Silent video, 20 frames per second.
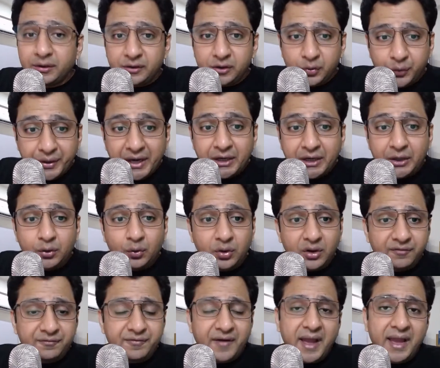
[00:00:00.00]
You need to
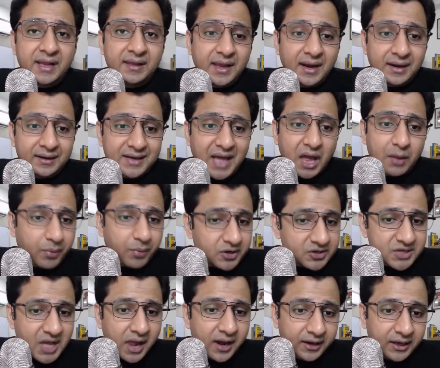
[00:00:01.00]
define their entire
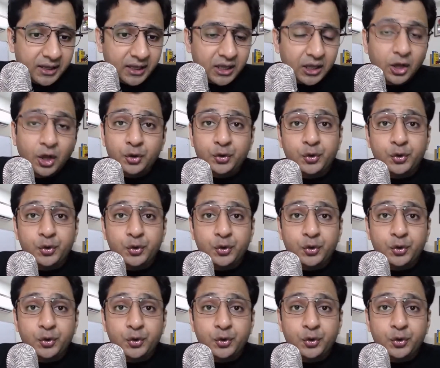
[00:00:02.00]
personality.